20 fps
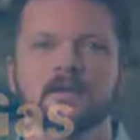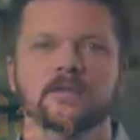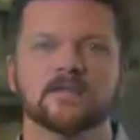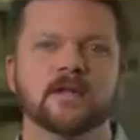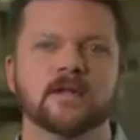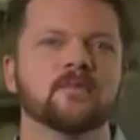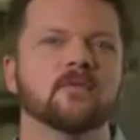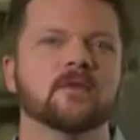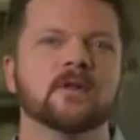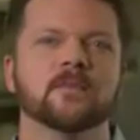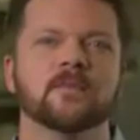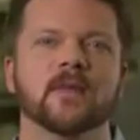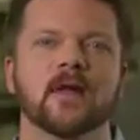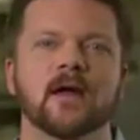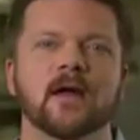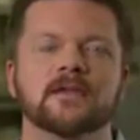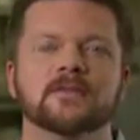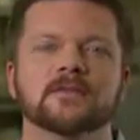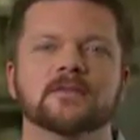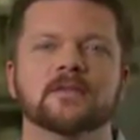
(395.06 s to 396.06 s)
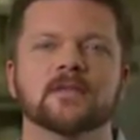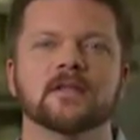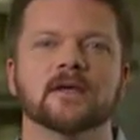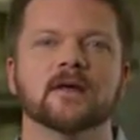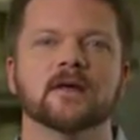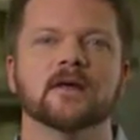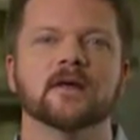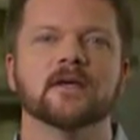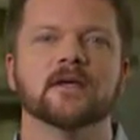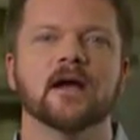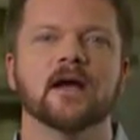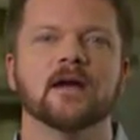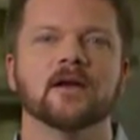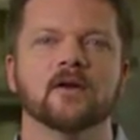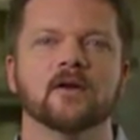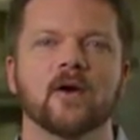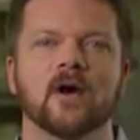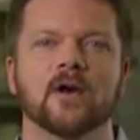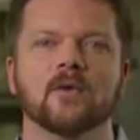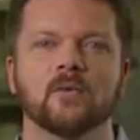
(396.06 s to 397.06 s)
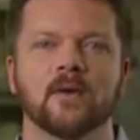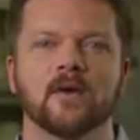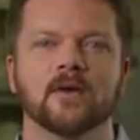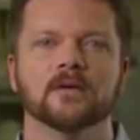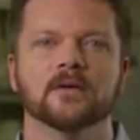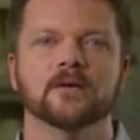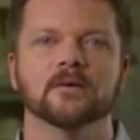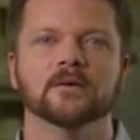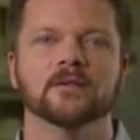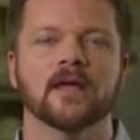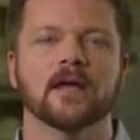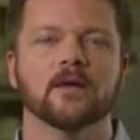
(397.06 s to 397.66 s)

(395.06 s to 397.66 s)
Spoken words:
Several appliances in the cook line are on wheels